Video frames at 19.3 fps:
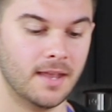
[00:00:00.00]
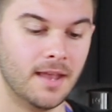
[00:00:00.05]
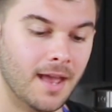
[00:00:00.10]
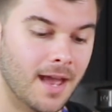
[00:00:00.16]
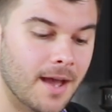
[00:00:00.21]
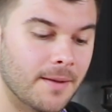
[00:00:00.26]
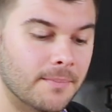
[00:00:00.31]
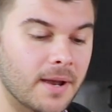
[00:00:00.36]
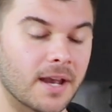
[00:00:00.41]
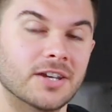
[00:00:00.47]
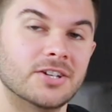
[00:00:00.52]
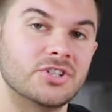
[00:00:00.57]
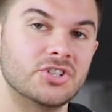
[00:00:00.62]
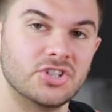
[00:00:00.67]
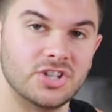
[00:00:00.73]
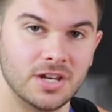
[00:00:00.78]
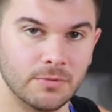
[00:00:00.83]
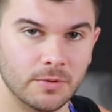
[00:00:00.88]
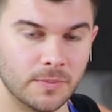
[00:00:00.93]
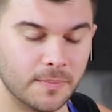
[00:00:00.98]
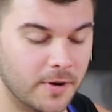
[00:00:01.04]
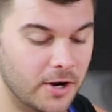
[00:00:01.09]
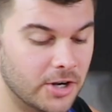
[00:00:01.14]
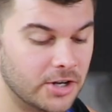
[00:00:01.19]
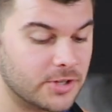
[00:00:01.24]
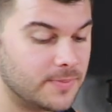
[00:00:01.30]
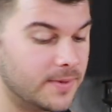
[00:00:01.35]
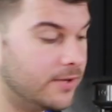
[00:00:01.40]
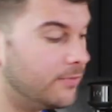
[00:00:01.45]
I have my sheet with
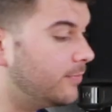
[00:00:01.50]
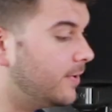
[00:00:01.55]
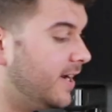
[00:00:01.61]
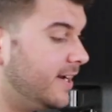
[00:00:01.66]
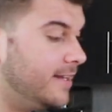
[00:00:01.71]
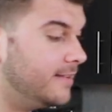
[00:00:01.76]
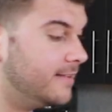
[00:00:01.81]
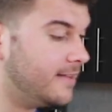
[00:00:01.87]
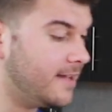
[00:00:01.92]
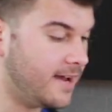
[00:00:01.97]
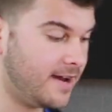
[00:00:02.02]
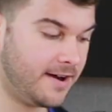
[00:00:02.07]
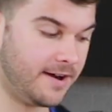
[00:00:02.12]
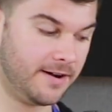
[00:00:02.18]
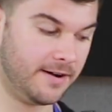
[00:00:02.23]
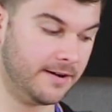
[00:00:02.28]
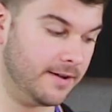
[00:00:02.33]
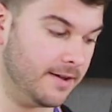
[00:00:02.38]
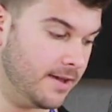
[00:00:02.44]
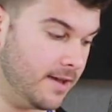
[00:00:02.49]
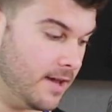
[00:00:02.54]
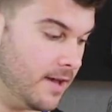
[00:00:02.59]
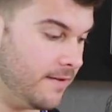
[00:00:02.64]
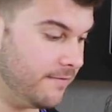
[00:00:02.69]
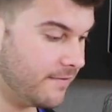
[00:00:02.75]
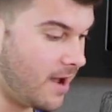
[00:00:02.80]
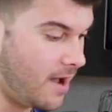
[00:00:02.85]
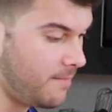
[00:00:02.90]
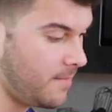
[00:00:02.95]
parchment ready there.
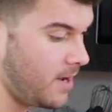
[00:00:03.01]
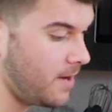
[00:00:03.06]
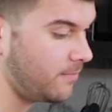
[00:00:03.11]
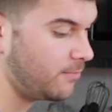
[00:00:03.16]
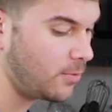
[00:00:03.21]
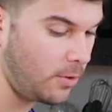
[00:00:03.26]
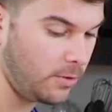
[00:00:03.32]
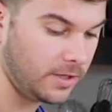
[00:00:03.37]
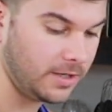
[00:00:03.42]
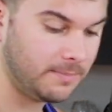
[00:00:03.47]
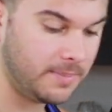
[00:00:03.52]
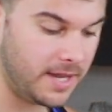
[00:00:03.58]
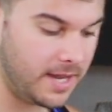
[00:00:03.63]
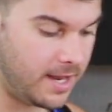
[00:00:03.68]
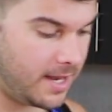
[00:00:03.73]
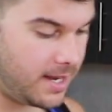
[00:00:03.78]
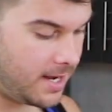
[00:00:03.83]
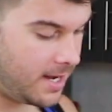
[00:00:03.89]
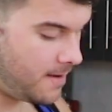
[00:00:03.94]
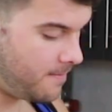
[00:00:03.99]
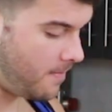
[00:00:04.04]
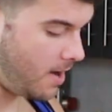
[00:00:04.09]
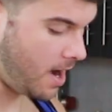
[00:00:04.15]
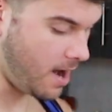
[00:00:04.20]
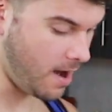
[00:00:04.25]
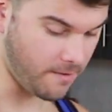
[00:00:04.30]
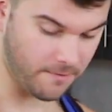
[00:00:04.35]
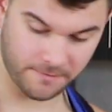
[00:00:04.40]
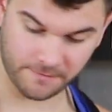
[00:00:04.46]
I've got my rolling pin,
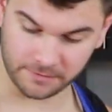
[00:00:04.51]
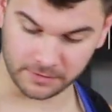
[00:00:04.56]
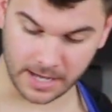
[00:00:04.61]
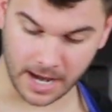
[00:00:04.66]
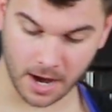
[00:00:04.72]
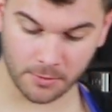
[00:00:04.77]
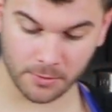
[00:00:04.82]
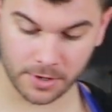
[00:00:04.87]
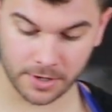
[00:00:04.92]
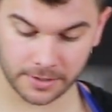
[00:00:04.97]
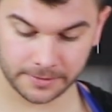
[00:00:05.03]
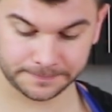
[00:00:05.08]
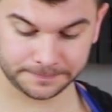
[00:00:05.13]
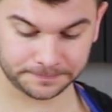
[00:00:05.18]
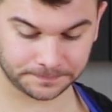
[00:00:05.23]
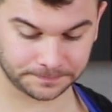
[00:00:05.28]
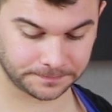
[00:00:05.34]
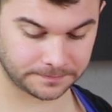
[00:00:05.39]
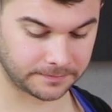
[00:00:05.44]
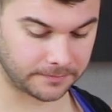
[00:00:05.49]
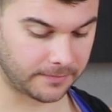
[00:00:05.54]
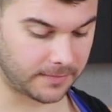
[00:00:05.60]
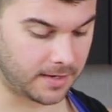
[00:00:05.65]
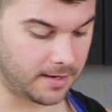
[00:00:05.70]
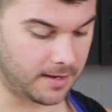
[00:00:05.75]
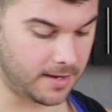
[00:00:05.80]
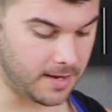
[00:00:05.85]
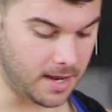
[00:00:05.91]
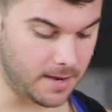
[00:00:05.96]
my flour,
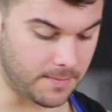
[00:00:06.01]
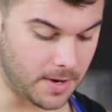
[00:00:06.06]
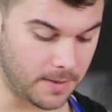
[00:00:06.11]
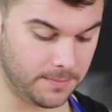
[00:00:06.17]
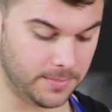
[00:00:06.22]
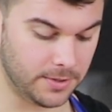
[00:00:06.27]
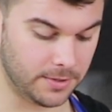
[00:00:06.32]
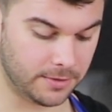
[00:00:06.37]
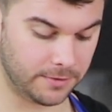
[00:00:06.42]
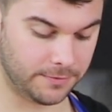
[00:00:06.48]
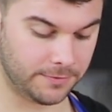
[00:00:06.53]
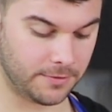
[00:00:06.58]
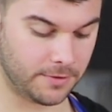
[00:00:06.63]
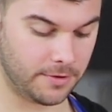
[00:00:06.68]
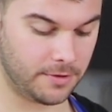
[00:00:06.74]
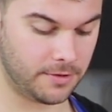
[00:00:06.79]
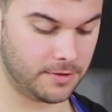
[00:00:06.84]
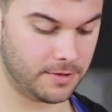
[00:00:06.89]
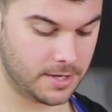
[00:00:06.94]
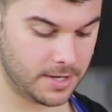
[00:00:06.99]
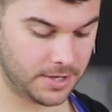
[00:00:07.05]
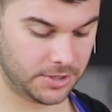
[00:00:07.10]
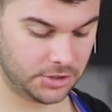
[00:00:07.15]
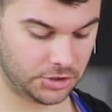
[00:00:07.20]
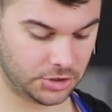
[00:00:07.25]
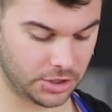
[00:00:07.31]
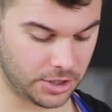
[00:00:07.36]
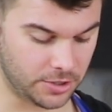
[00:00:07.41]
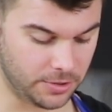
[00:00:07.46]
and my beautiful
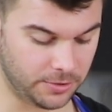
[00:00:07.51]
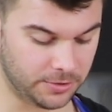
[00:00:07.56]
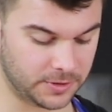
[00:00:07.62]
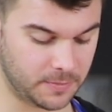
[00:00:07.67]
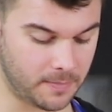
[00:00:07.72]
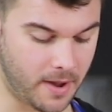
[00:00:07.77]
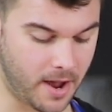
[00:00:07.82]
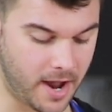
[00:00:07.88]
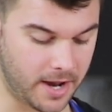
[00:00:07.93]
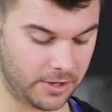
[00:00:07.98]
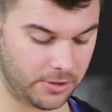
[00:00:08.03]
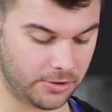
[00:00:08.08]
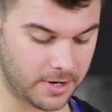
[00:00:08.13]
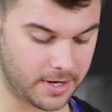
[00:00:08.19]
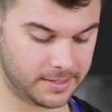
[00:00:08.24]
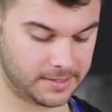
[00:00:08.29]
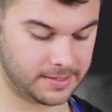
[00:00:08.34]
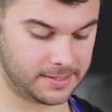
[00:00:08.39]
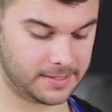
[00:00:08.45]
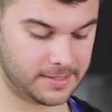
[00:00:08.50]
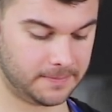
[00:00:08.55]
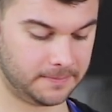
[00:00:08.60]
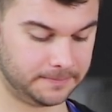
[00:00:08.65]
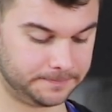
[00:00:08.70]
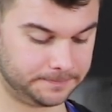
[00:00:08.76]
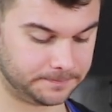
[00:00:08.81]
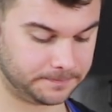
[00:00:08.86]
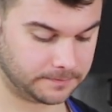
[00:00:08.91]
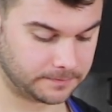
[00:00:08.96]
chilled pie crust.
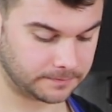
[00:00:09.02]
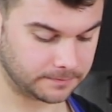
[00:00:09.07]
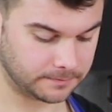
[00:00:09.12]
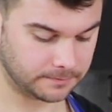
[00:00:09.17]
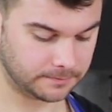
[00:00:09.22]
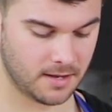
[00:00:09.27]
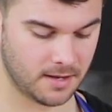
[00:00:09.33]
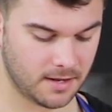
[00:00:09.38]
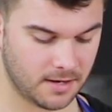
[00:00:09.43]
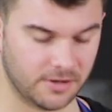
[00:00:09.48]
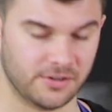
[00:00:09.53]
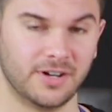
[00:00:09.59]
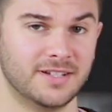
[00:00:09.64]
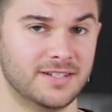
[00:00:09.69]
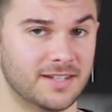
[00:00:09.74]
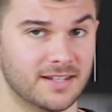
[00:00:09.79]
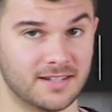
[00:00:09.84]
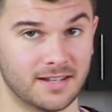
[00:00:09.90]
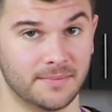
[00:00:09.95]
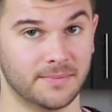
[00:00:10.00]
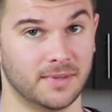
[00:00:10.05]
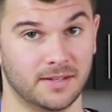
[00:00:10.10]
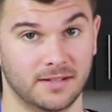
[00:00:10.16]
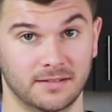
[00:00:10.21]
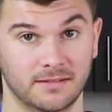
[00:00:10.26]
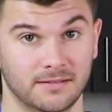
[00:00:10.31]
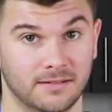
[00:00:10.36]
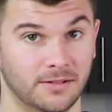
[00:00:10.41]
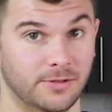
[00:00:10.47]
Crust is
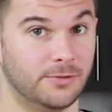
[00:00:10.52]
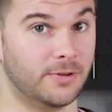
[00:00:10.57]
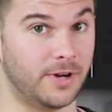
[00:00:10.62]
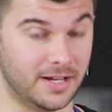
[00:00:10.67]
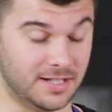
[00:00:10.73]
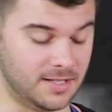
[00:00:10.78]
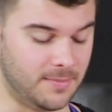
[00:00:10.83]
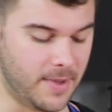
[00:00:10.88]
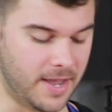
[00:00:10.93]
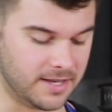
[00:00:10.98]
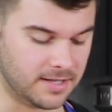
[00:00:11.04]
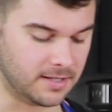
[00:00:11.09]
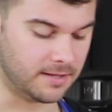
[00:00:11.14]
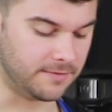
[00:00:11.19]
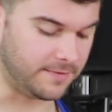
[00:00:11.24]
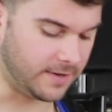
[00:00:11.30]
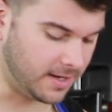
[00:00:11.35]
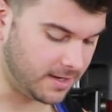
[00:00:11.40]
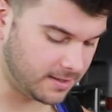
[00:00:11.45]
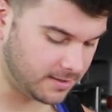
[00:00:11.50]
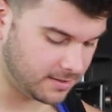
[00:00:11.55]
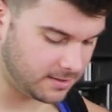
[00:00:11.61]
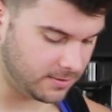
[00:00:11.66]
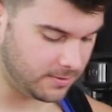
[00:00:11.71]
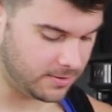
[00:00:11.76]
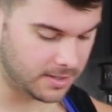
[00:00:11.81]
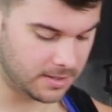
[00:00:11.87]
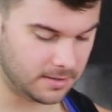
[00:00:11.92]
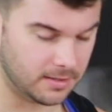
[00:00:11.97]
something great to make in advance.
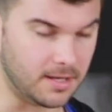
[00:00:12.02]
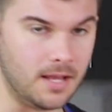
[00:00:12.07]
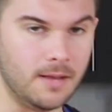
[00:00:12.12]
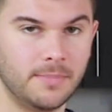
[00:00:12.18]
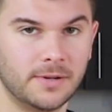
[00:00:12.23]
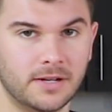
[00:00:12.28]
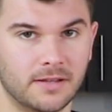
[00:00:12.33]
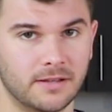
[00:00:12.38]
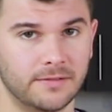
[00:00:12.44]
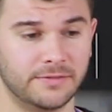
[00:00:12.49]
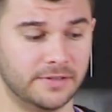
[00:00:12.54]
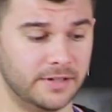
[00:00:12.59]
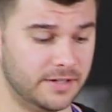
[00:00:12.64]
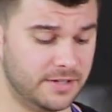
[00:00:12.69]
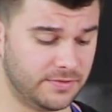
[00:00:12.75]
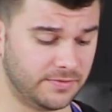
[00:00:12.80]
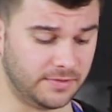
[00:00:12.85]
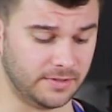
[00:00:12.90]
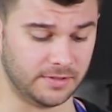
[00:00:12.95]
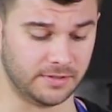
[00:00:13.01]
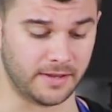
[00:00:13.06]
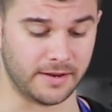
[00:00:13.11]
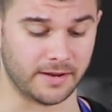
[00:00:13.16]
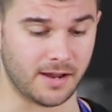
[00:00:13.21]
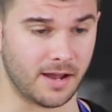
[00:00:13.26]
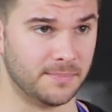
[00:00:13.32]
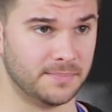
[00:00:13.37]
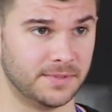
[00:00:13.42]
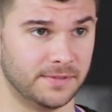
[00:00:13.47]
You can keep it in the fridge for
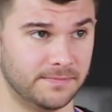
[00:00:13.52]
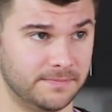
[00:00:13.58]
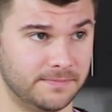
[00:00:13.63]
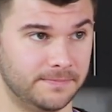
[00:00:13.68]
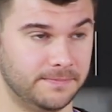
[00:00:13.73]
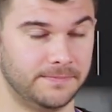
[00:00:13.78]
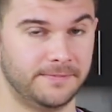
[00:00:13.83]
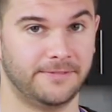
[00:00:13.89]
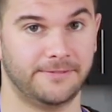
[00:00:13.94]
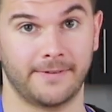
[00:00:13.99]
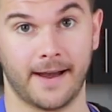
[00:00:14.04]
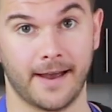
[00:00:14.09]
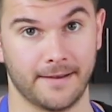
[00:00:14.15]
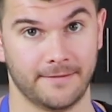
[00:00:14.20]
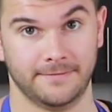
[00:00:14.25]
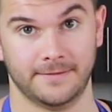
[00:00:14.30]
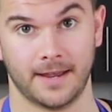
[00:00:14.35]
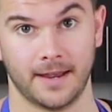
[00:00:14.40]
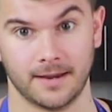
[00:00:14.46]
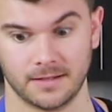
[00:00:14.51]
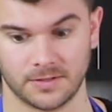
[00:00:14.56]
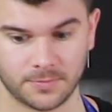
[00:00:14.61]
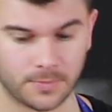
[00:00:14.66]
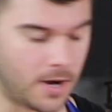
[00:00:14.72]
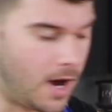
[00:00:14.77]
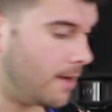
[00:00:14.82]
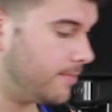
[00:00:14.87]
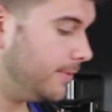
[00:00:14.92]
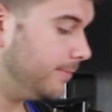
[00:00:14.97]
like up to 5 days
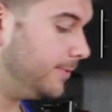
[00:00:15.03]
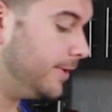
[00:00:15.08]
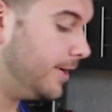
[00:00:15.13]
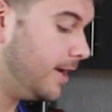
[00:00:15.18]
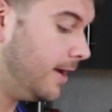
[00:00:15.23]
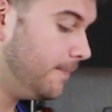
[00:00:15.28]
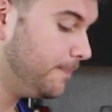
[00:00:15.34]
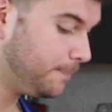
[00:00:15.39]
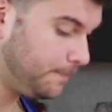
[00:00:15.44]
probably,